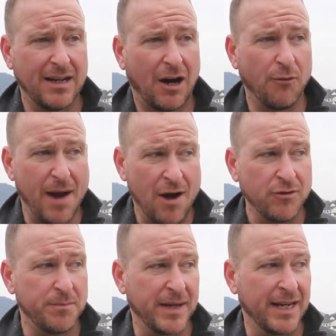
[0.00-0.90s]

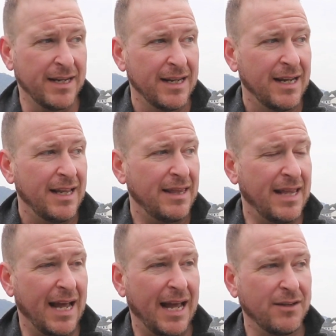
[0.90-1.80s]
around me
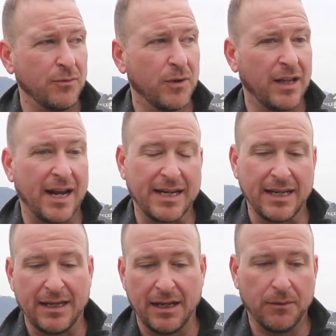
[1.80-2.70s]
that were like,
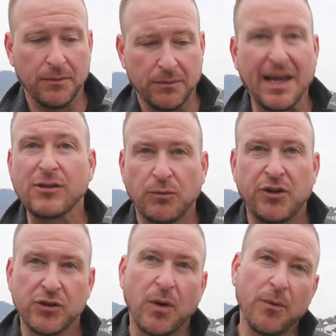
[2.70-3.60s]
that's
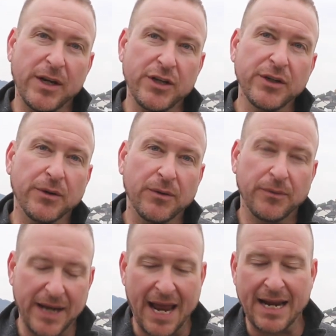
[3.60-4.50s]
just what we do.
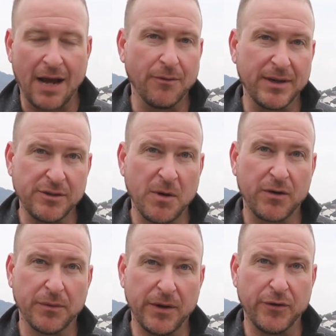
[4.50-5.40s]
We hang out and we
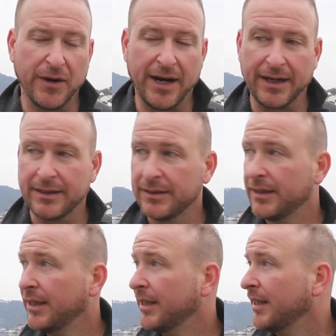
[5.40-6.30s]
smoke and we drink.
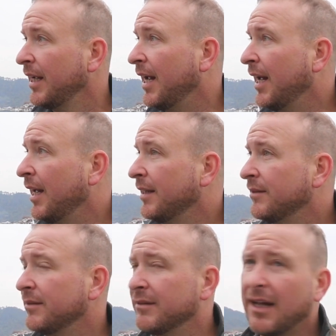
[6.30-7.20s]

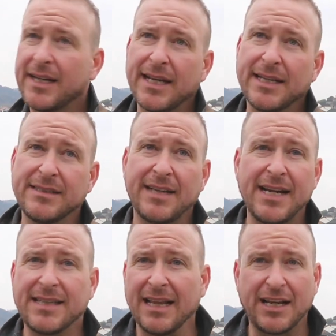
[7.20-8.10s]
And like in the
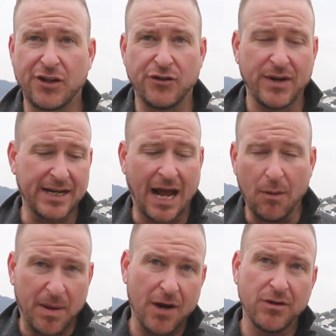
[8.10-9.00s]
States, I like to drink.
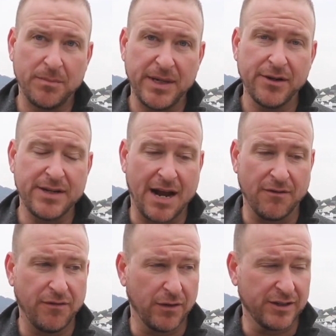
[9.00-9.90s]
I'll pound a beer
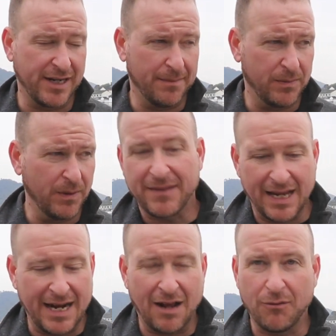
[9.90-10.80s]
down, for example,
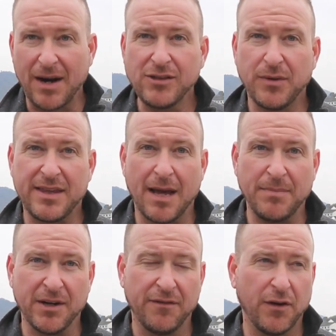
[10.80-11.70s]
and I'll rest with
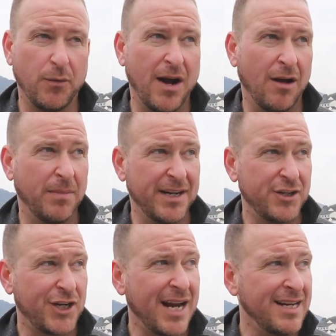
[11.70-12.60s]
that beer for a while. But
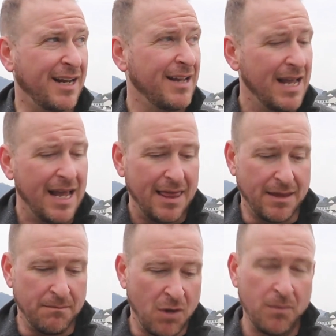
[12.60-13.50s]
in China,
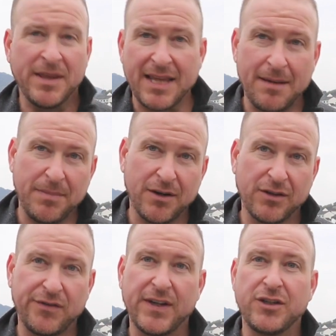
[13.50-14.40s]
the moment that beer
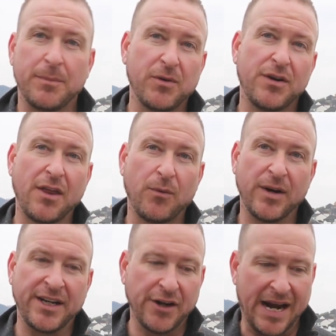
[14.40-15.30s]
is finished, they put another
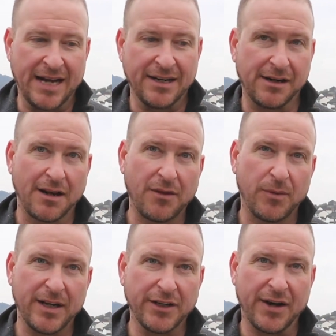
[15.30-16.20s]
one in your hand and another
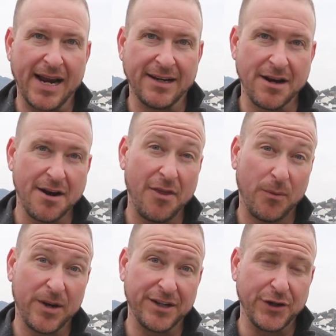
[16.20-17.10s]
one in your hand and
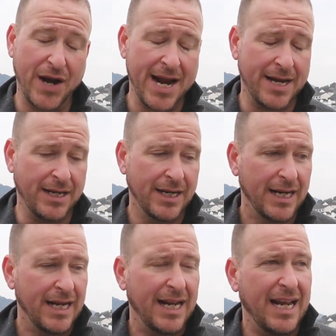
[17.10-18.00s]
another one in your hand.
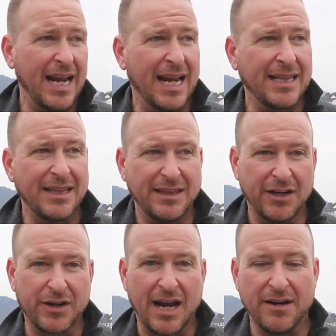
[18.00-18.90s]
And
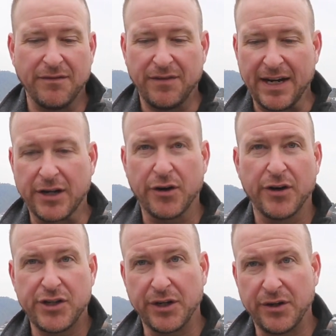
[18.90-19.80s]
they're kind of
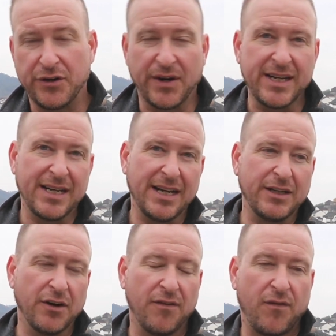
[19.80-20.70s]
encouraging you to drink,
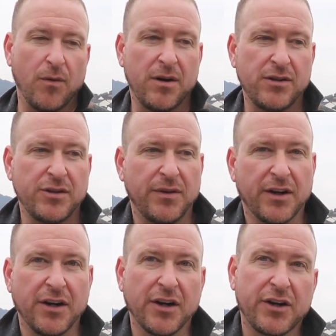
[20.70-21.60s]
and you're a foreigner, so
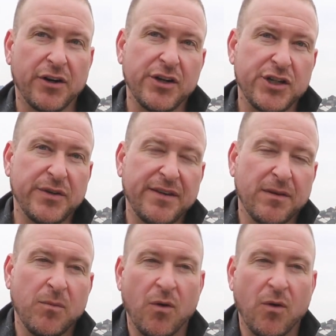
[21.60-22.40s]
they're gonna encourage you even